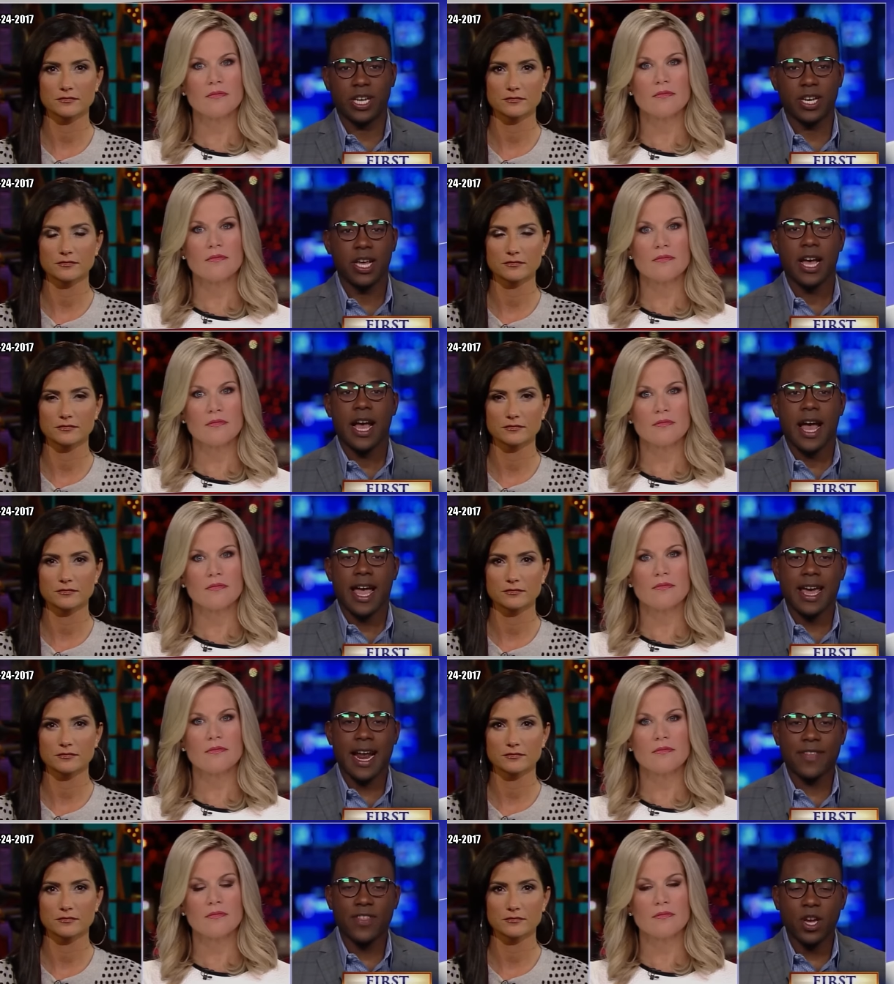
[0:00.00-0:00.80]
Speaker 1: And,
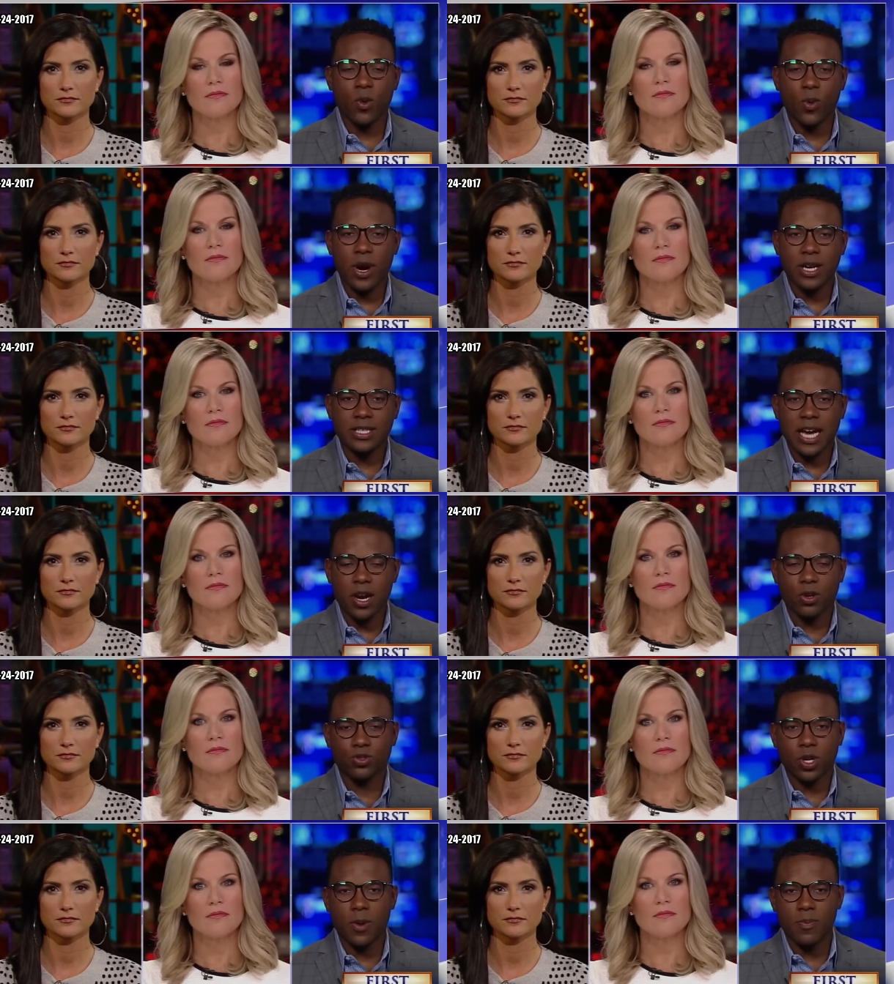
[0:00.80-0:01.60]
and I think where
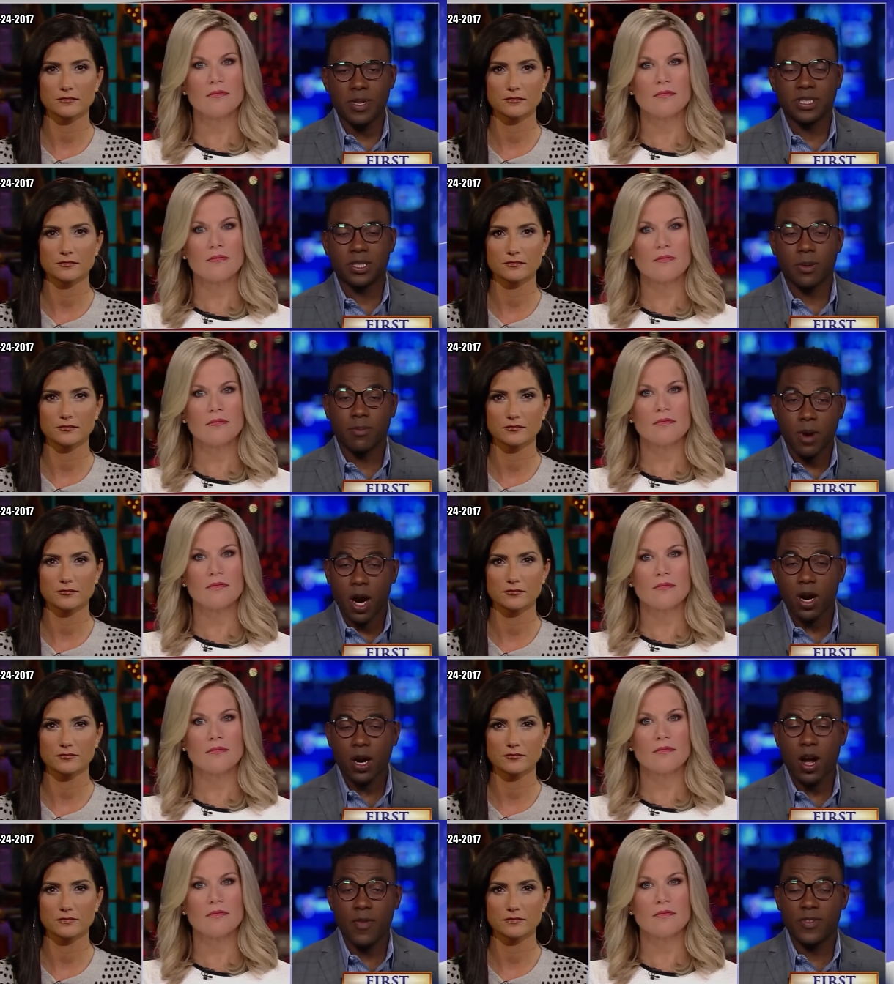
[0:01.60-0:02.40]
Donald Trump missed the
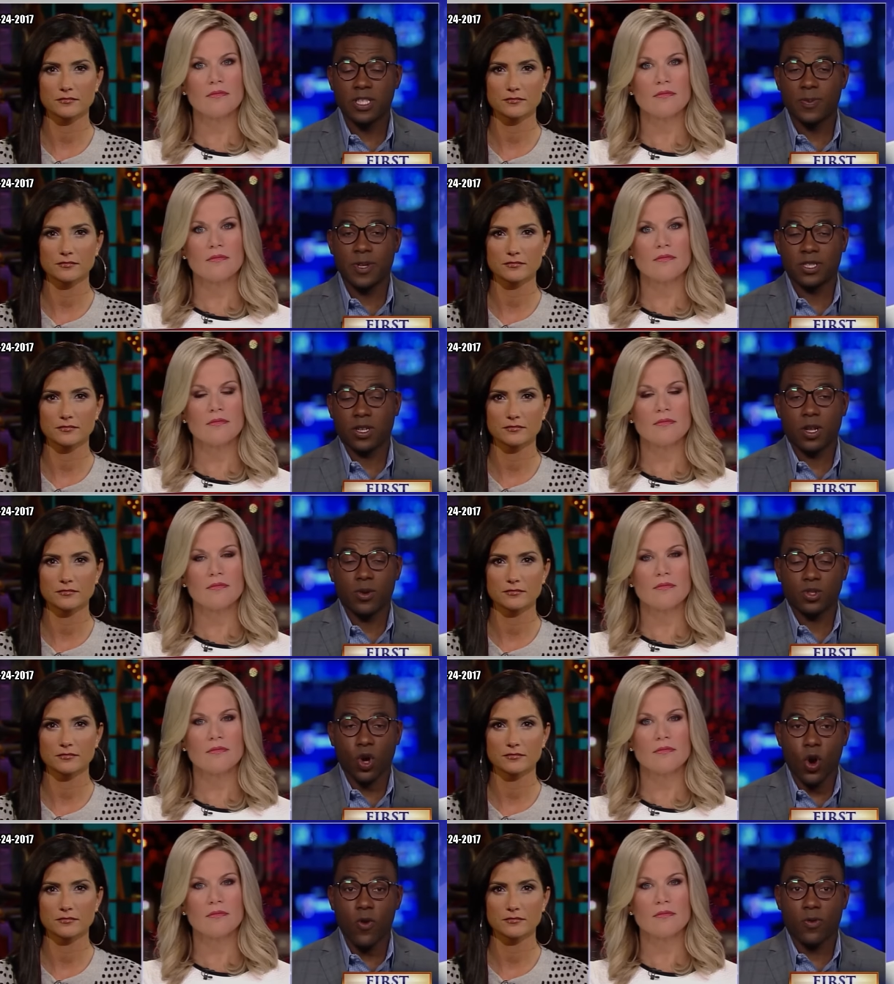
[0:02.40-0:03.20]
mark on this speech, I thought it
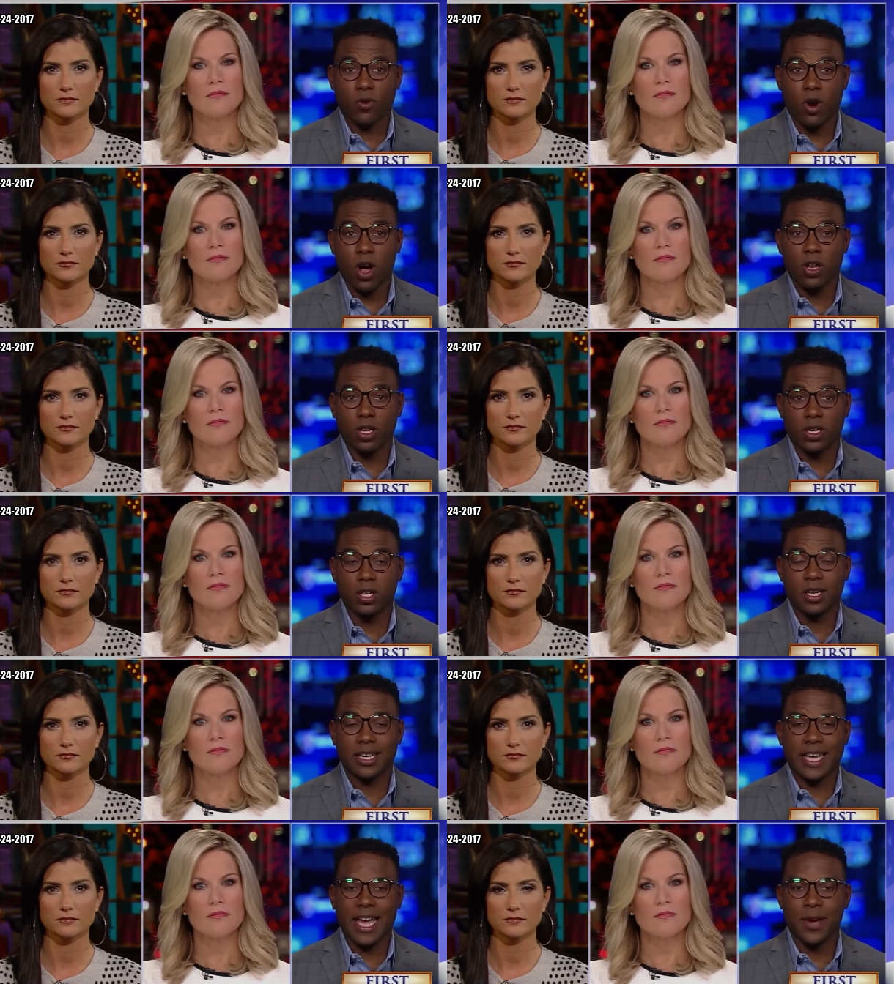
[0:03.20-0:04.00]
was overall a
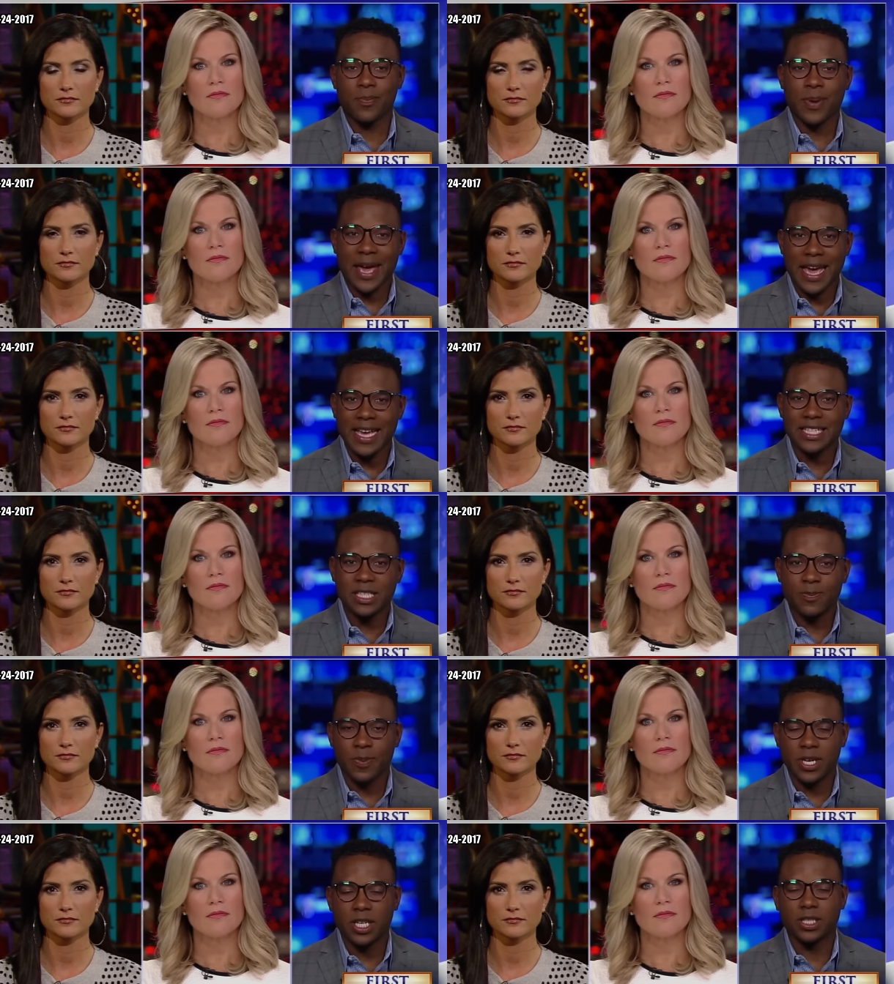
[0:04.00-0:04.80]
good campaign
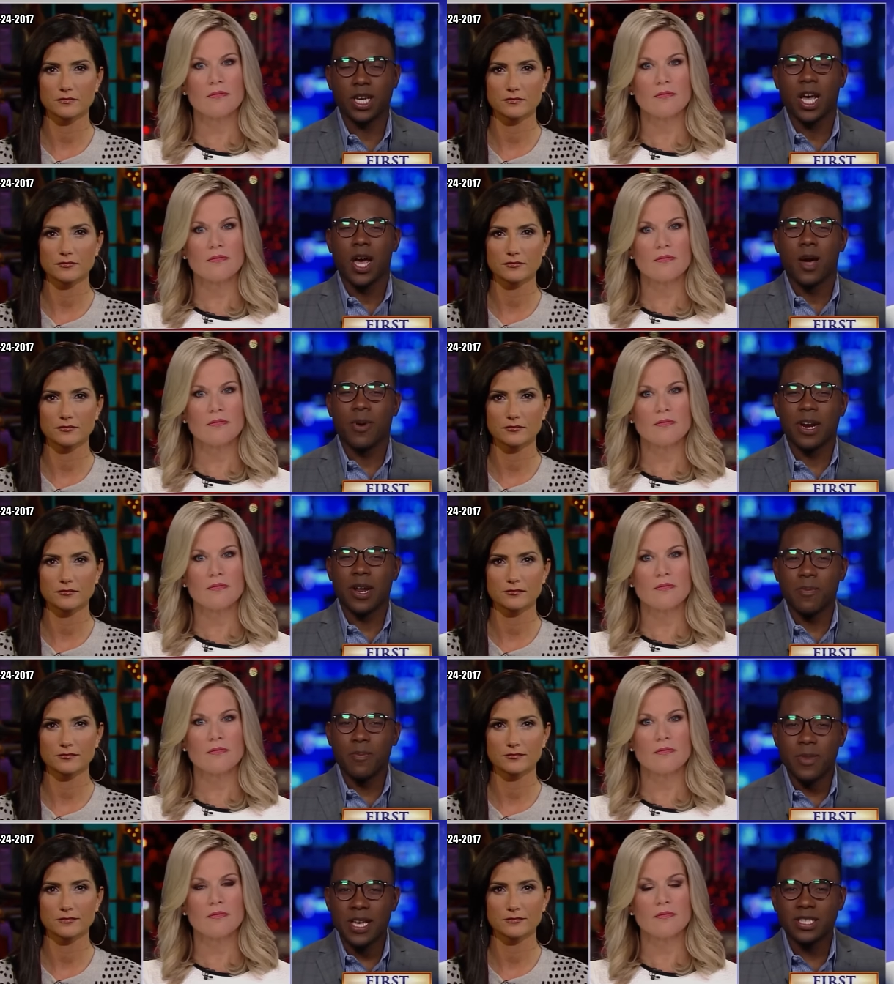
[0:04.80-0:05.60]
speech, but
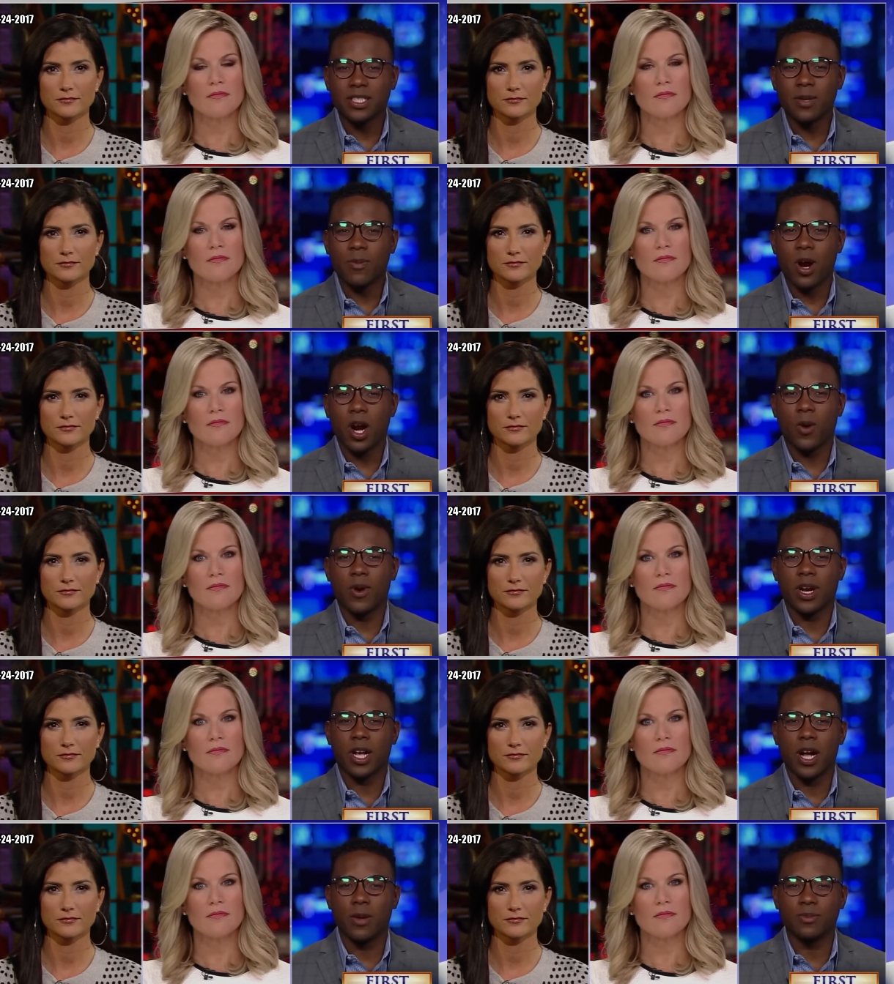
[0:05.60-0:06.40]
it missed the mark when
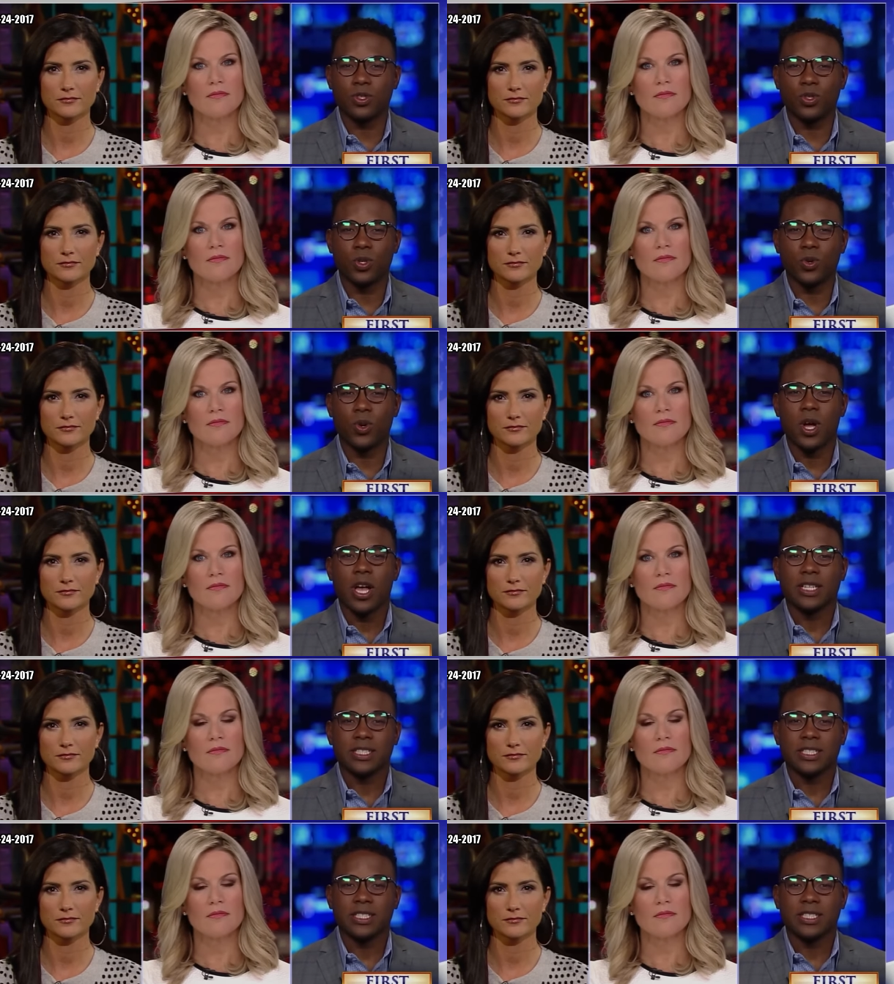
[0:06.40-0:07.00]
it comes to